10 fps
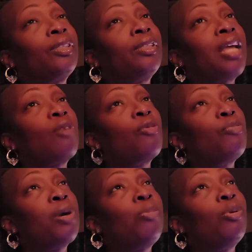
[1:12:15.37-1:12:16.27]
like with
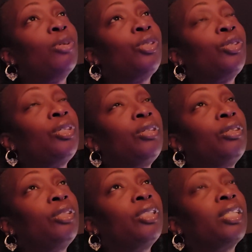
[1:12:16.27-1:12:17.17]
my poetry,
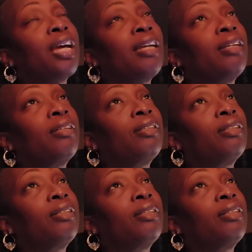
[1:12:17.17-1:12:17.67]
it's like